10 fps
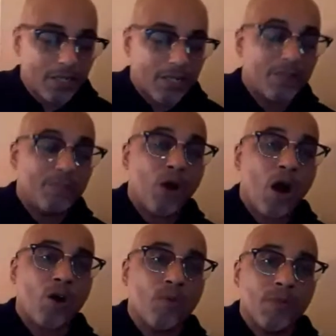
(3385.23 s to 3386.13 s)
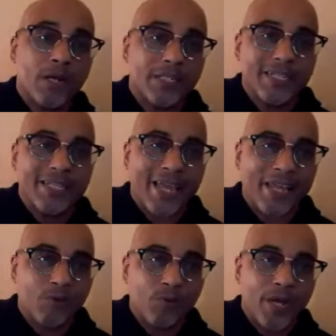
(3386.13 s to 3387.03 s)
He borrowed money. He
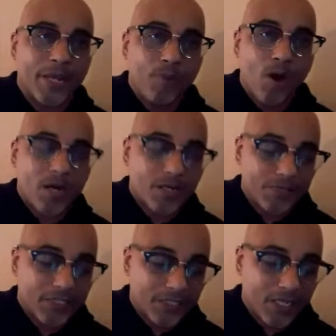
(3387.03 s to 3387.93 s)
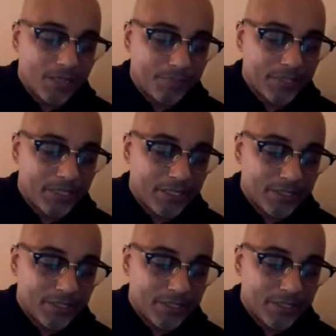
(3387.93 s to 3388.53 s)
gave away part of his company.